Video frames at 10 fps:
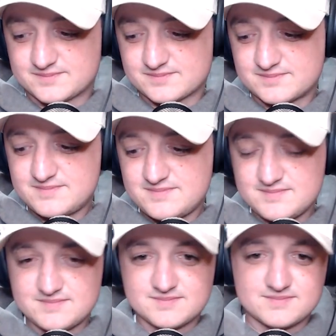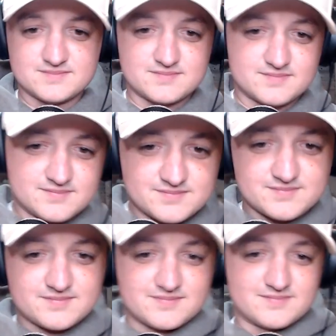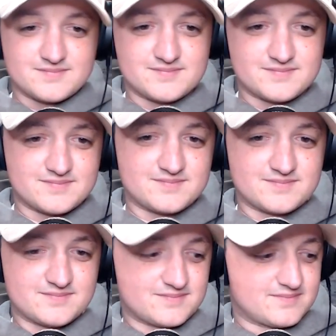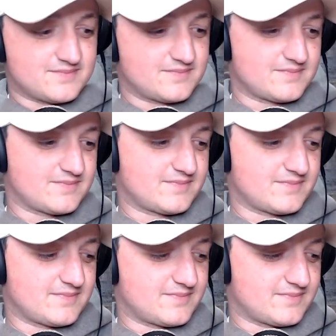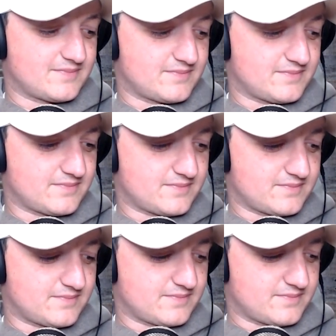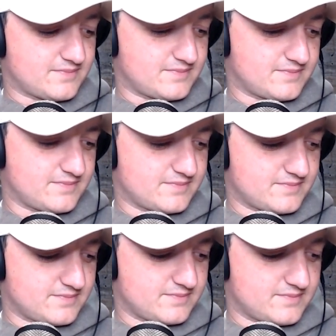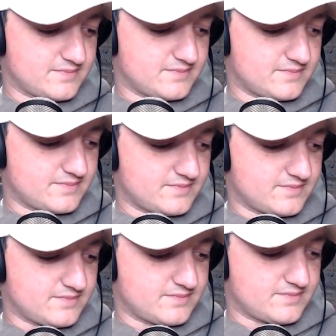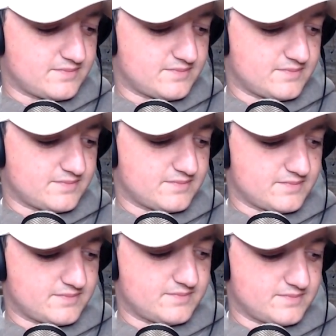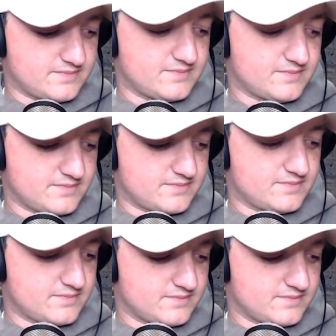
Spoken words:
No words are spoken by the person on screen.